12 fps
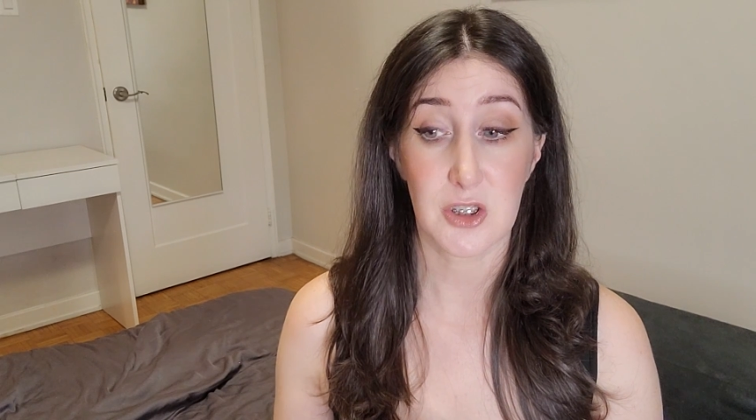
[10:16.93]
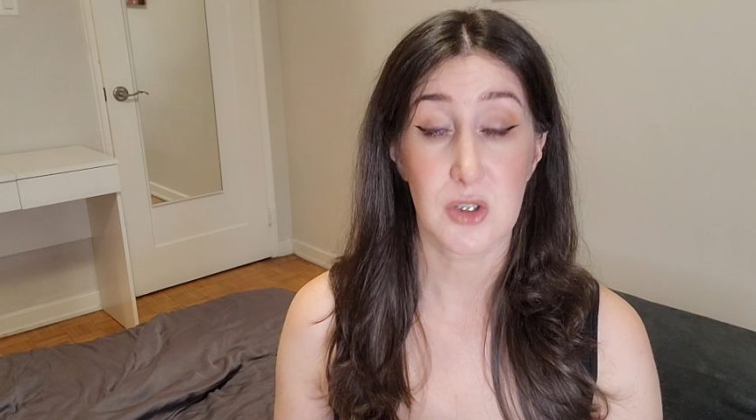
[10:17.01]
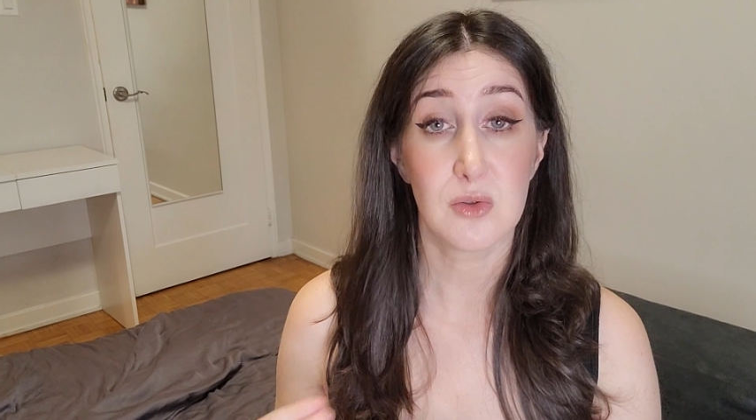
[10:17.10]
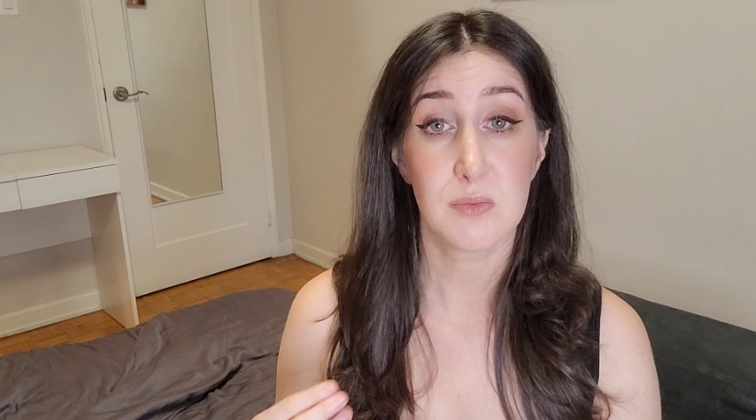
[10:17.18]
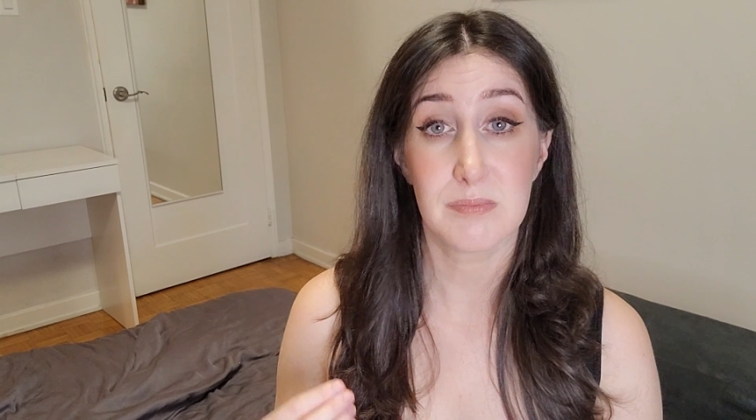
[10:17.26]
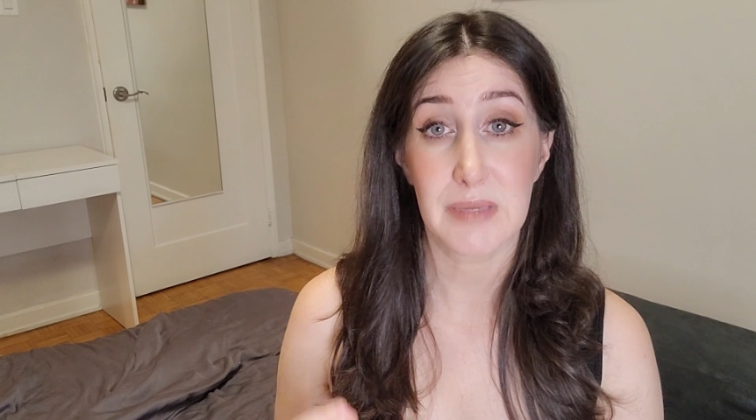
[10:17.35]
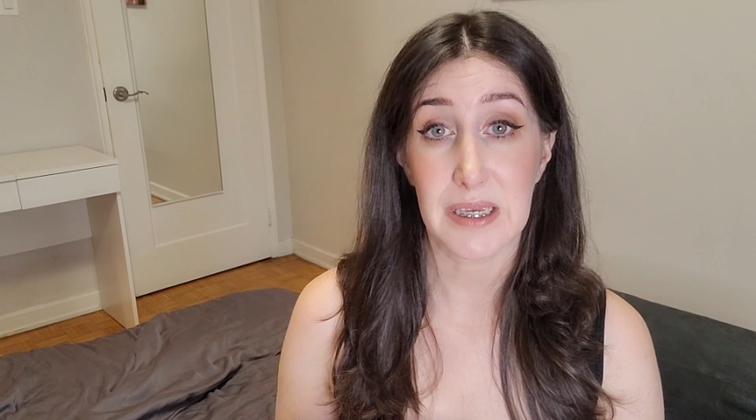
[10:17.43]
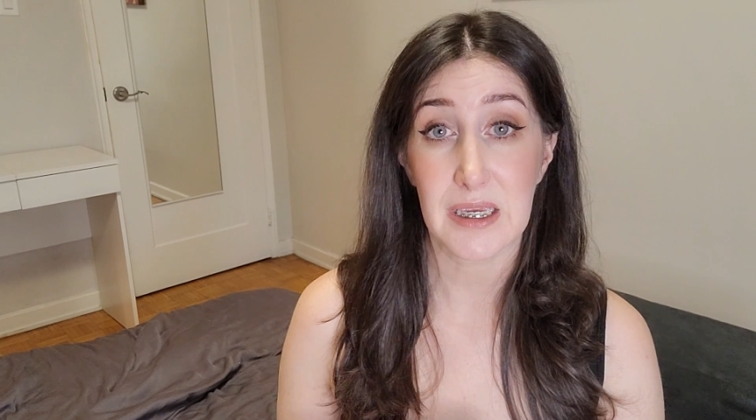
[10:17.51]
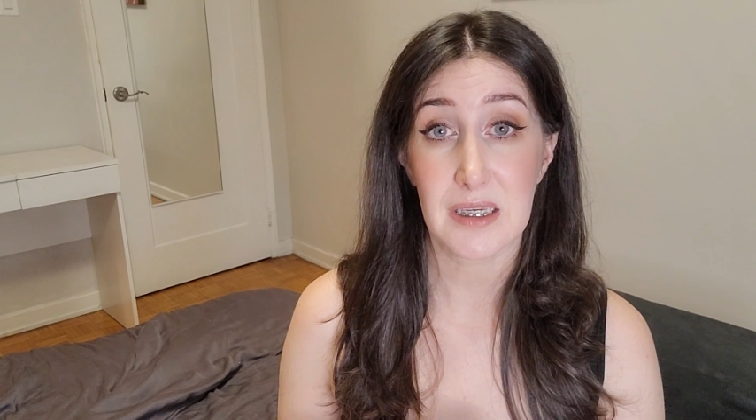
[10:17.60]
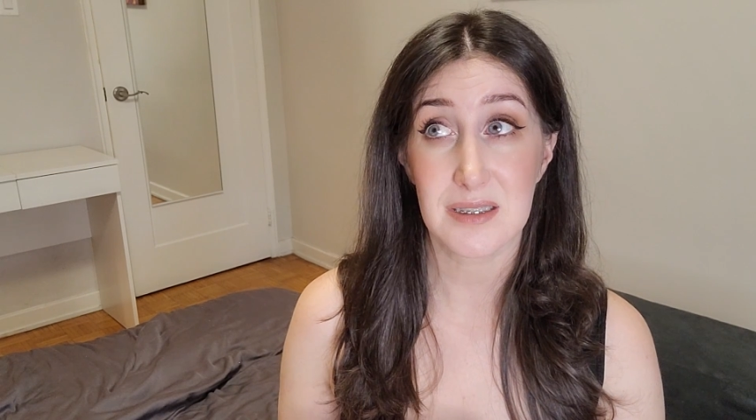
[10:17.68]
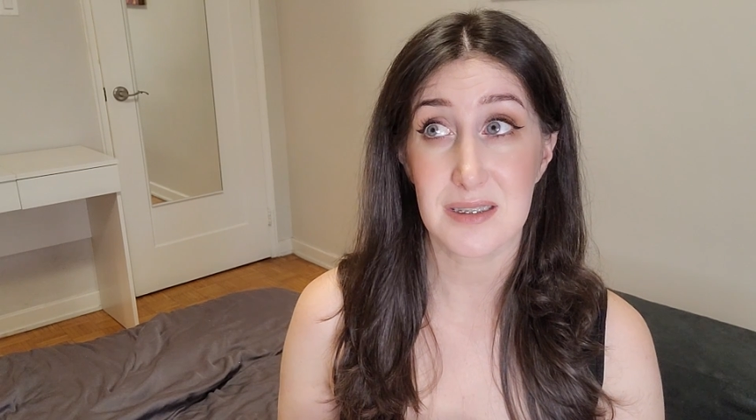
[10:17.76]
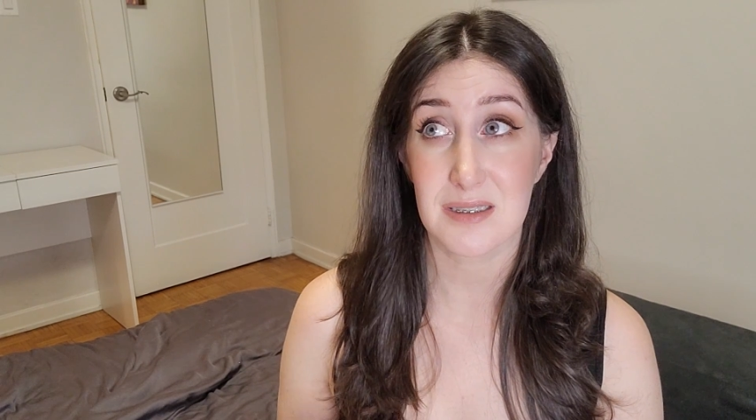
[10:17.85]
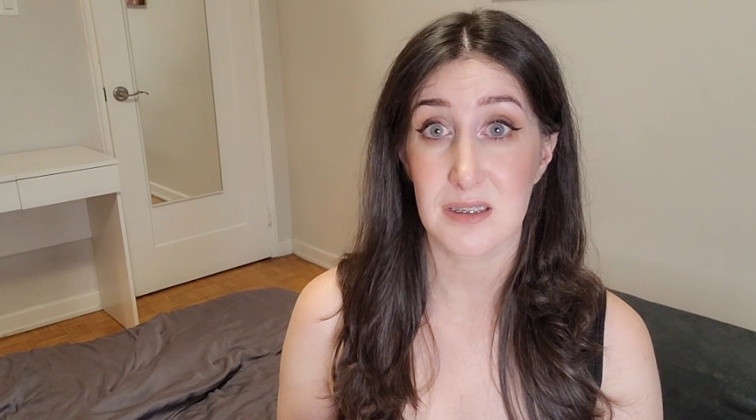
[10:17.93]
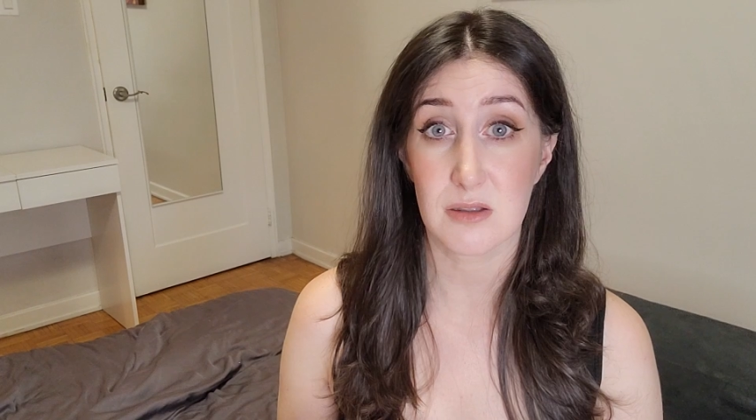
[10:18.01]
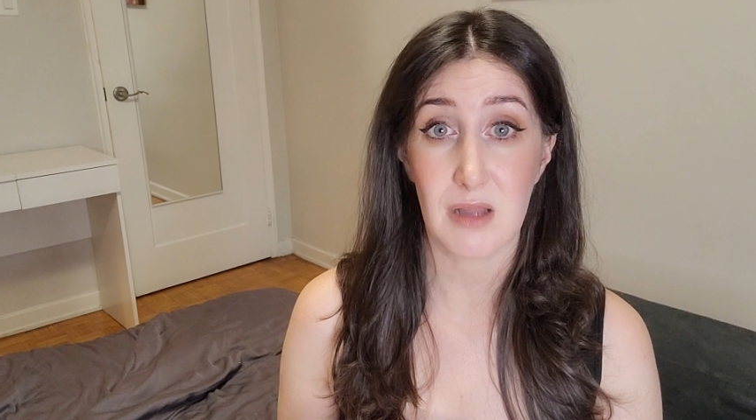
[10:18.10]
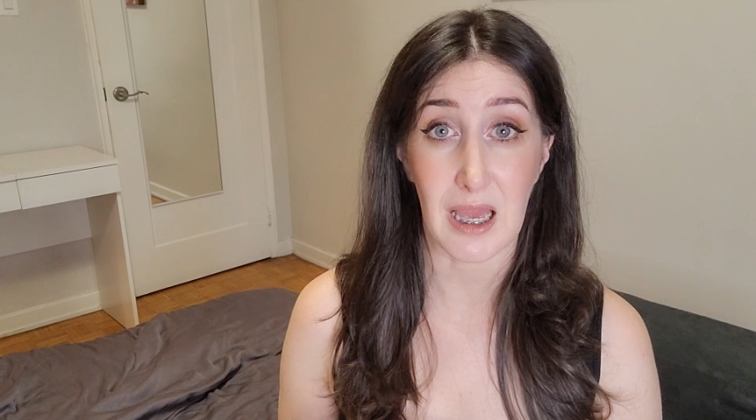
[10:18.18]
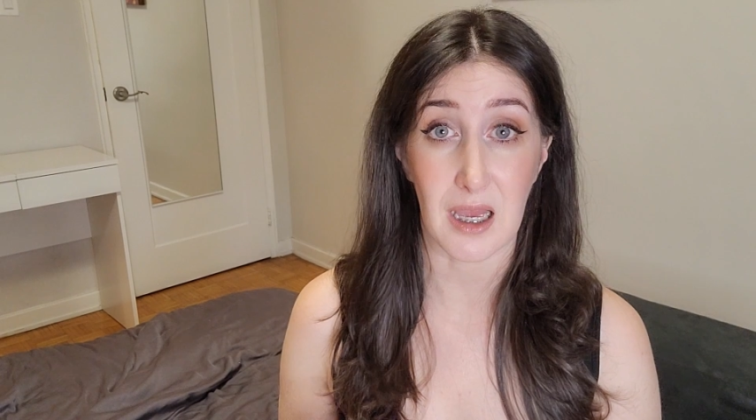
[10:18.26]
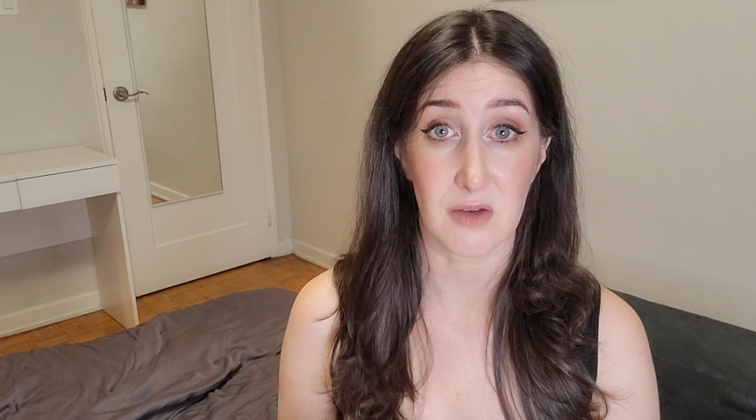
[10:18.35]
you may still
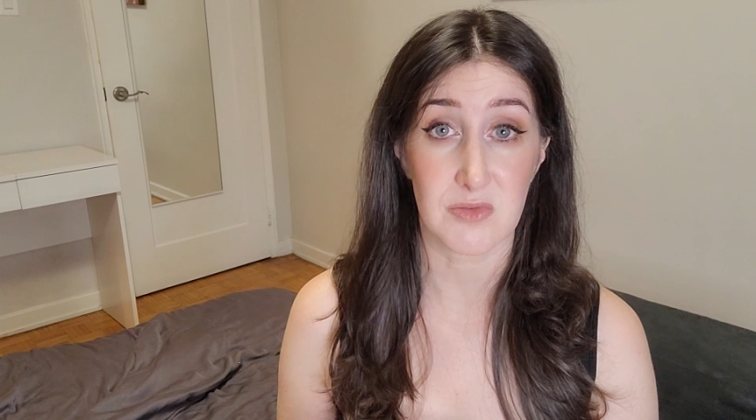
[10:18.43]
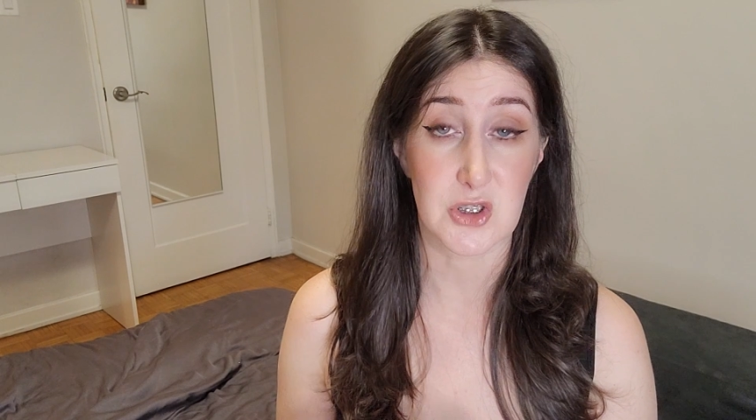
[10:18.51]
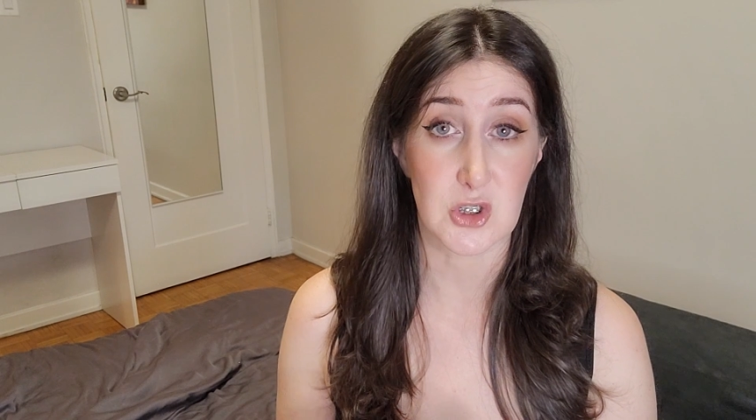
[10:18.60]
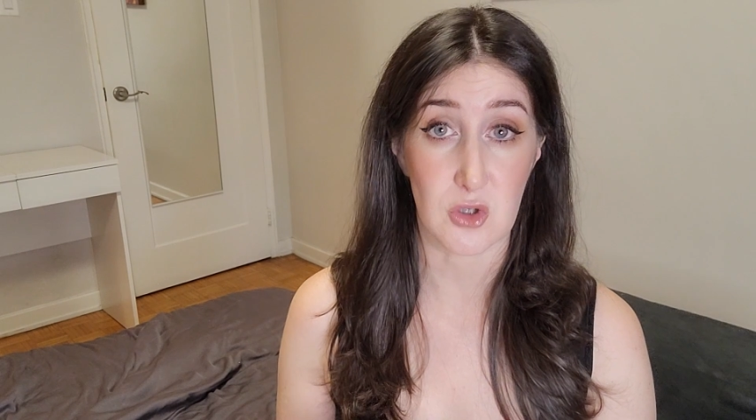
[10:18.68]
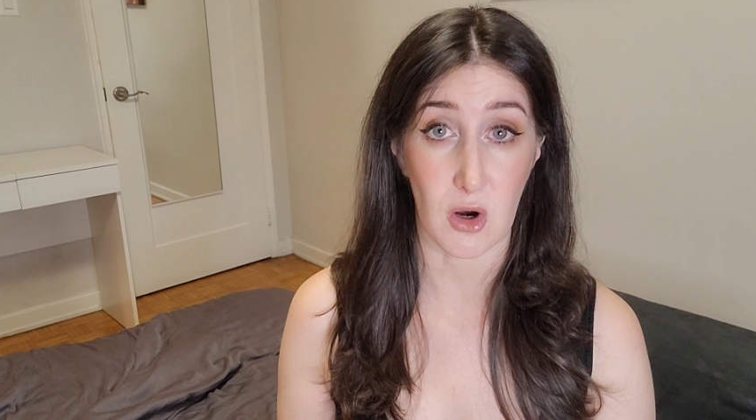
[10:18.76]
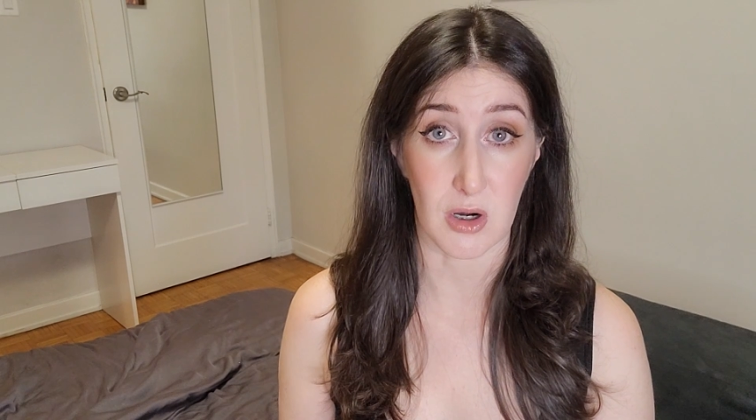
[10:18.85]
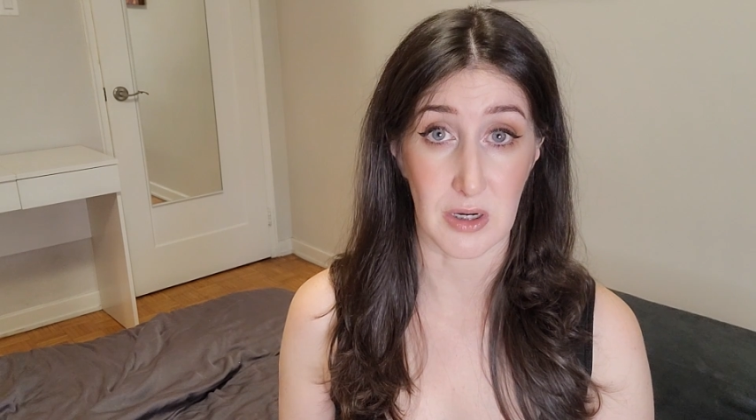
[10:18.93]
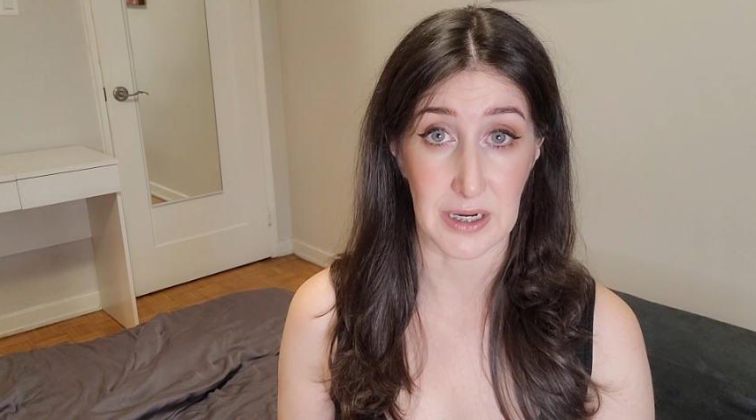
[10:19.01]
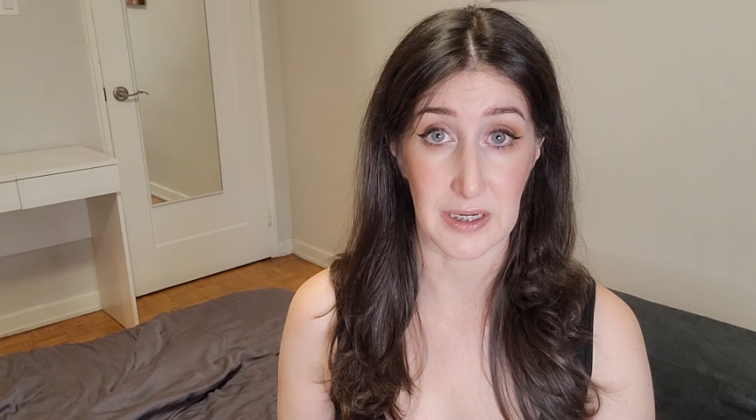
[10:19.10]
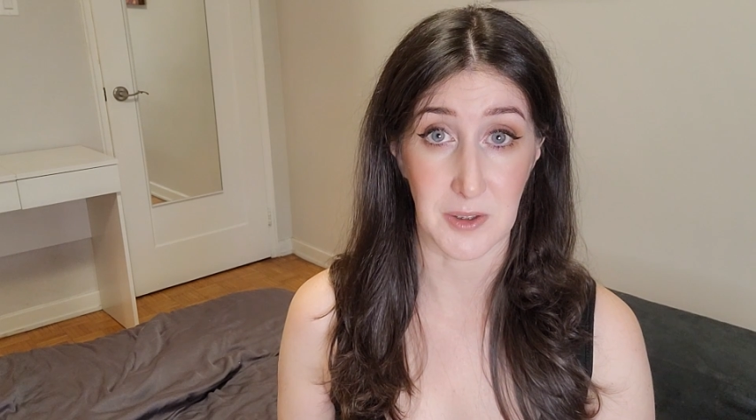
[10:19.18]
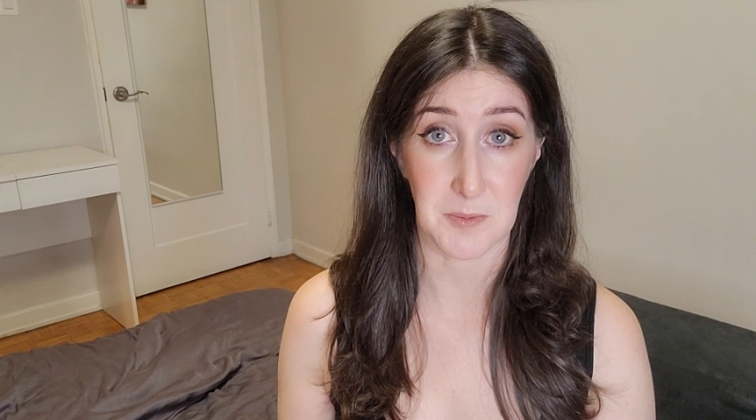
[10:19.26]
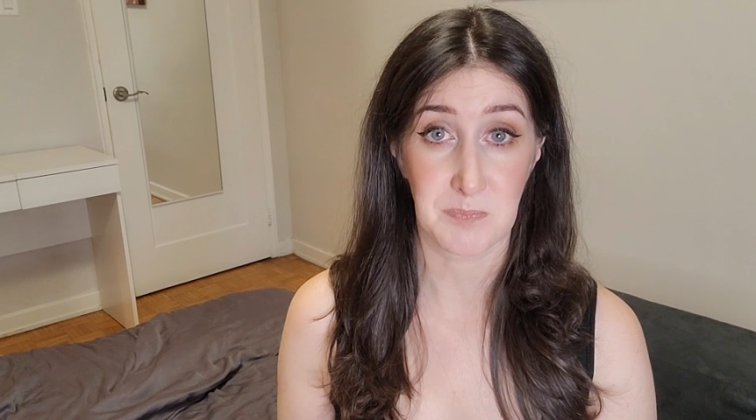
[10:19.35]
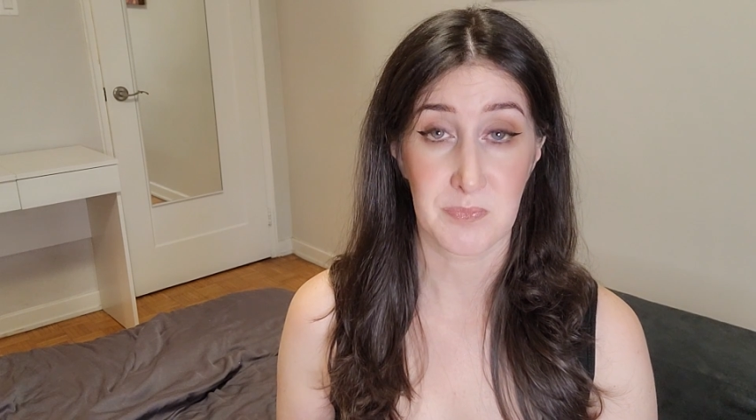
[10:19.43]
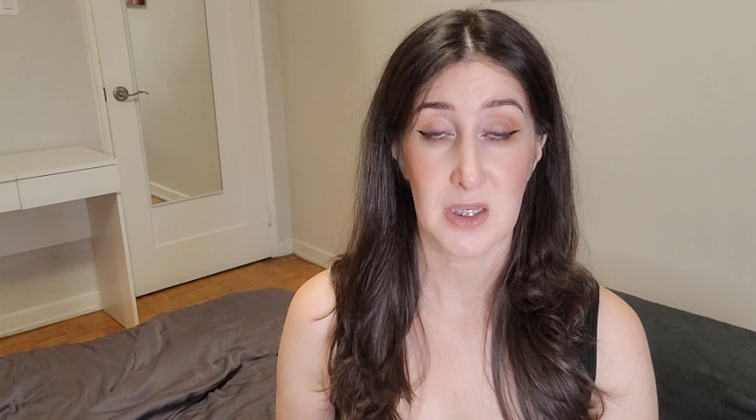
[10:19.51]
have scarring.